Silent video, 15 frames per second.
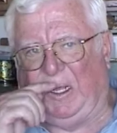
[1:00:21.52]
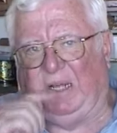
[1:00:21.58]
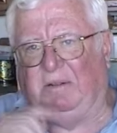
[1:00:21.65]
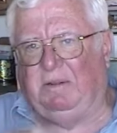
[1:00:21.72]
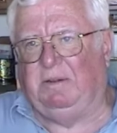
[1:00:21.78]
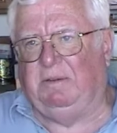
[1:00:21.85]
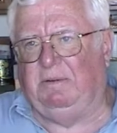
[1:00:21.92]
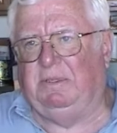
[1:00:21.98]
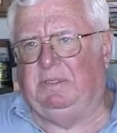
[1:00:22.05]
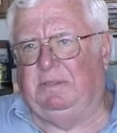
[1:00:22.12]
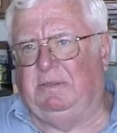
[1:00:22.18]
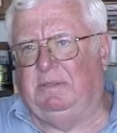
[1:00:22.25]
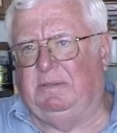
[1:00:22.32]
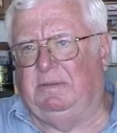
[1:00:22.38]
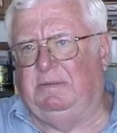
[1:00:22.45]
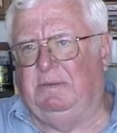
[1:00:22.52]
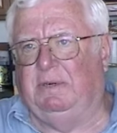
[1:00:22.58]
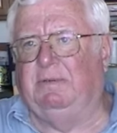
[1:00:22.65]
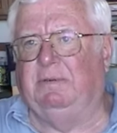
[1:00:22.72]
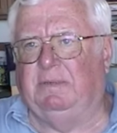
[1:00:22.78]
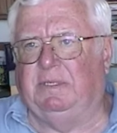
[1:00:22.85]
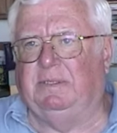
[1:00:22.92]
and yeah, you know, it was just
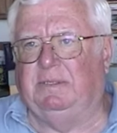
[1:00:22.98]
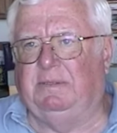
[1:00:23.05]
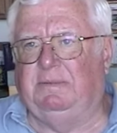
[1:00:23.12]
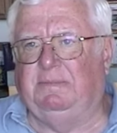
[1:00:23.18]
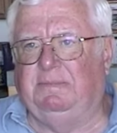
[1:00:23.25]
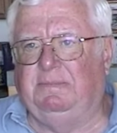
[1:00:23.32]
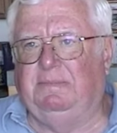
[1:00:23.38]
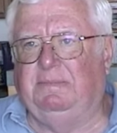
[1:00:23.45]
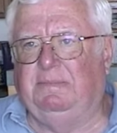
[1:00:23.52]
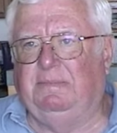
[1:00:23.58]
whoever was.